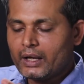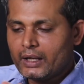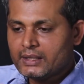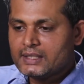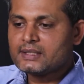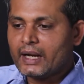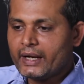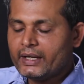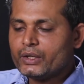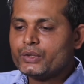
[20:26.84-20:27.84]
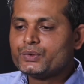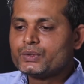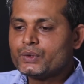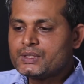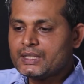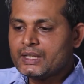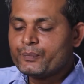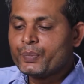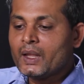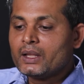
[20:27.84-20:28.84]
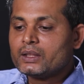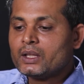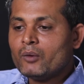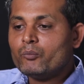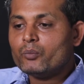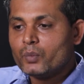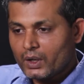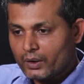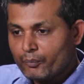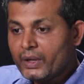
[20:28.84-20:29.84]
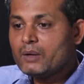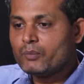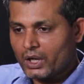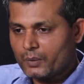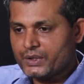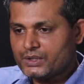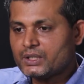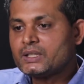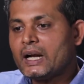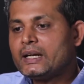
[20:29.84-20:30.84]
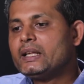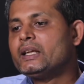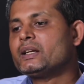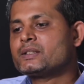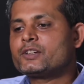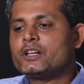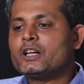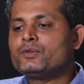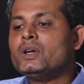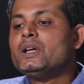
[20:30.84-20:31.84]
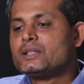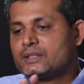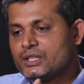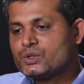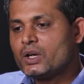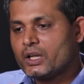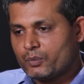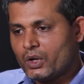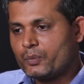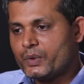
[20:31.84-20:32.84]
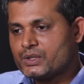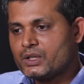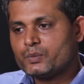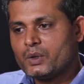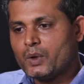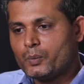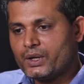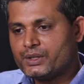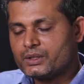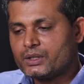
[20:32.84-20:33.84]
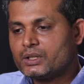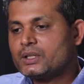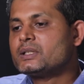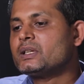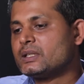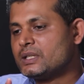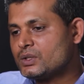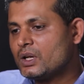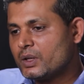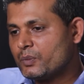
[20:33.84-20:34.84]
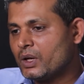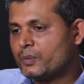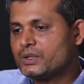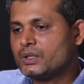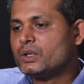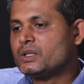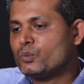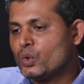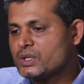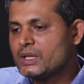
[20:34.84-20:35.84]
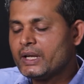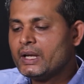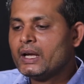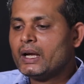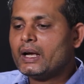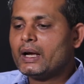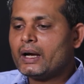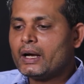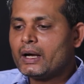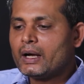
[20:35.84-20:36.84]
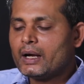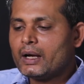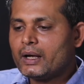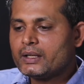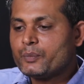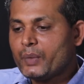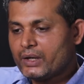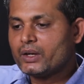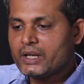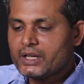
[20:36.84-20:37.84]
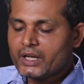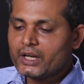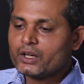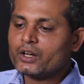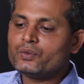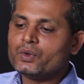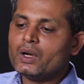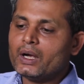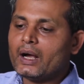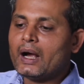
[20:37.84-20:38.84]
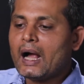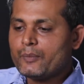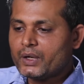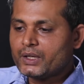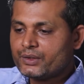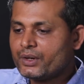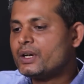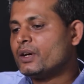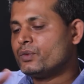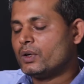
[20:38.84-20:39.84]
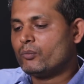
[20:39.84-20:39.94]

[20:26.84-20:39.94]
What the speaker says: in this slide we see the mean blood pressure, the 30 years trend of systolic blood pressure of the population. The systolic blood pressure is mostly is a better indicator of trend of